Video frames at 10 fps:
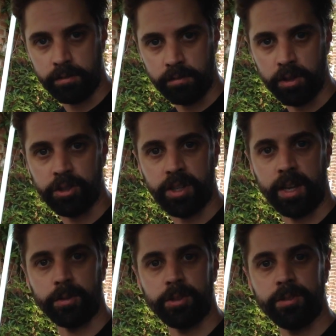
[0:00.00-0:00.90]
runs
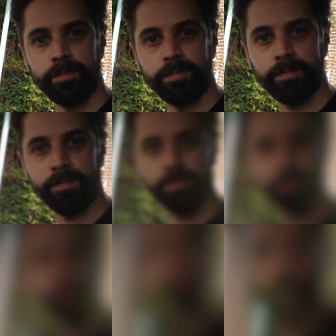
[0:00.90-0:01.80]
out.
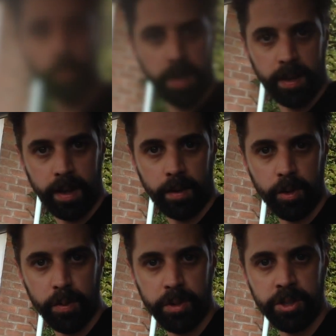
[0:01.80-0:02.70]
Show me how
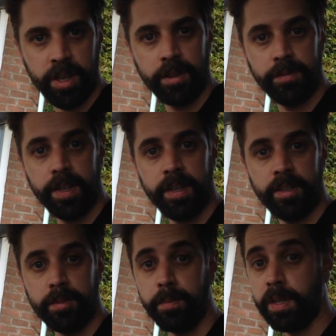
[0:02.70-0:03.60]
you would set the
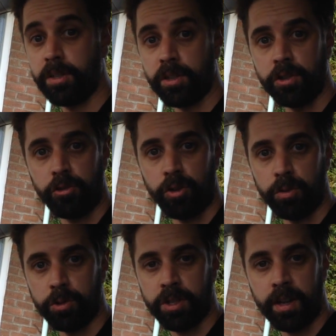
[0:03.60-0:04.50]
demister
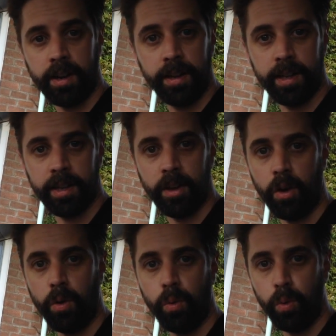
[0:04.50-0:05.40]
controls to clear
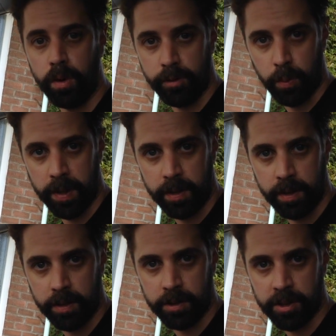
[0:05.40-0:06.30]
all of the
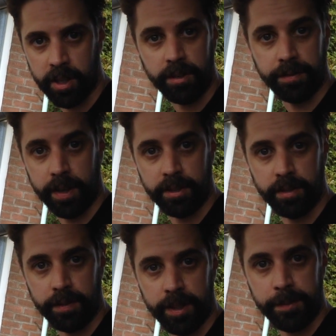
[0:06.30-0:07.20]
windows
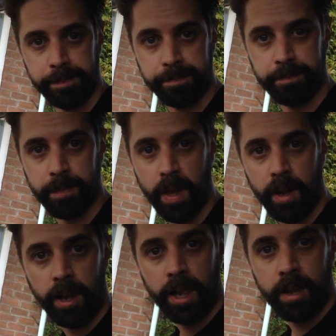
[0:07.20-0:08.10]
effectively.
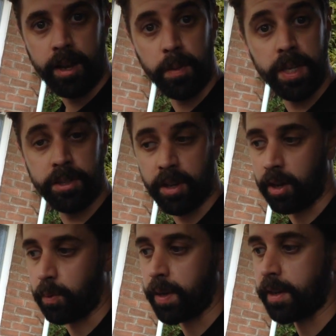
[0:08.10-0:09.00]
Now in this
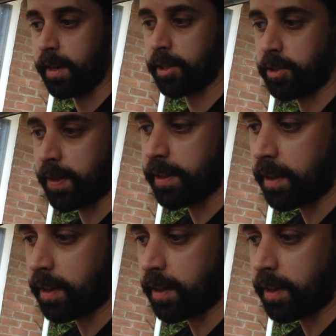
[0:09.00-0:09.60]
car we can activate the